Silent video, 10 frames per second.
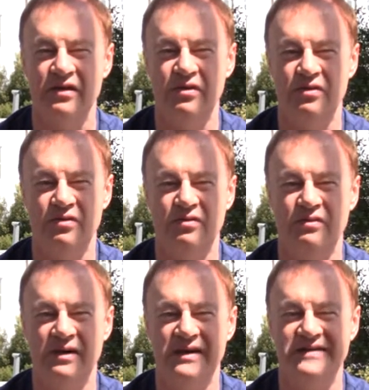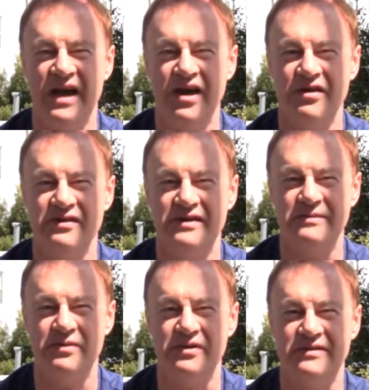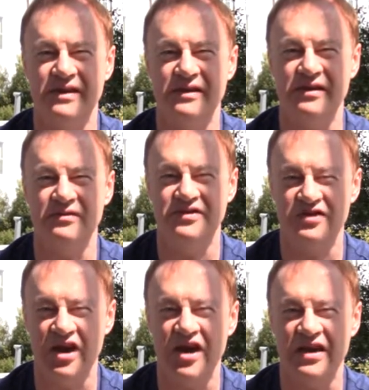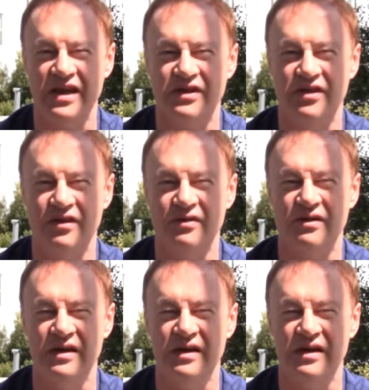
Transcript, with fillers: who has hired this person who's stalking you.